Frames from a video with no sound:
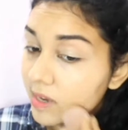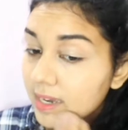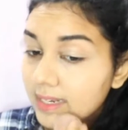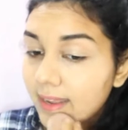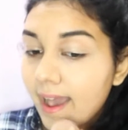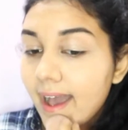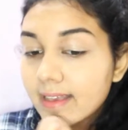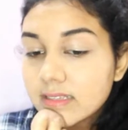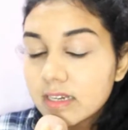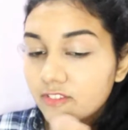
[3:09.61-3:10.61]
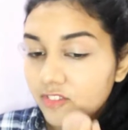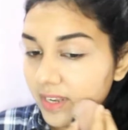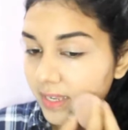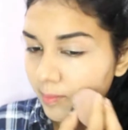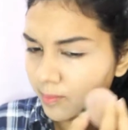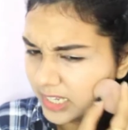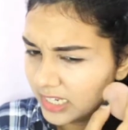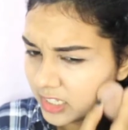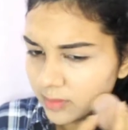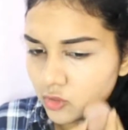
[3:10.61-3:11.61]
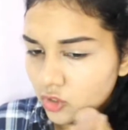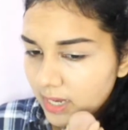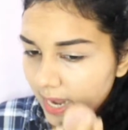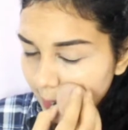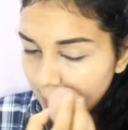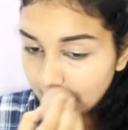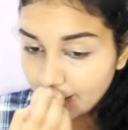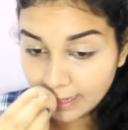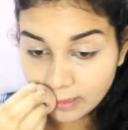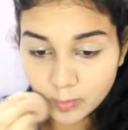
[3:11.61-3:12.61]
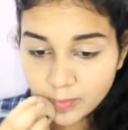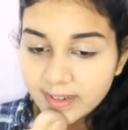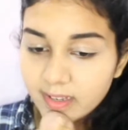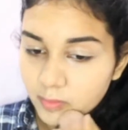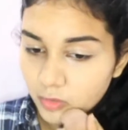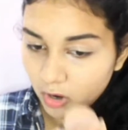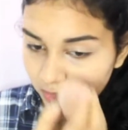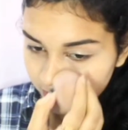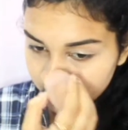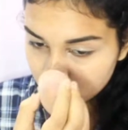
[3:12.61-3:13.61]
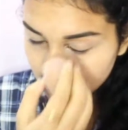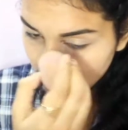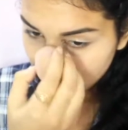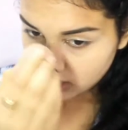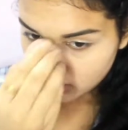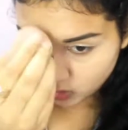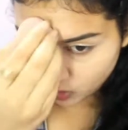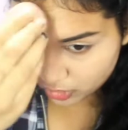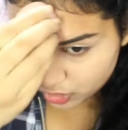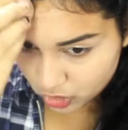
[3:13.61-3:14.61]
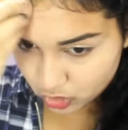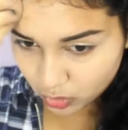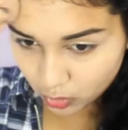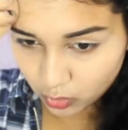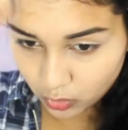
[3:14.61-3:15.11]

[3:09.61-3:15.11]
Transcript: It has a very medium to light to medium coverage, not so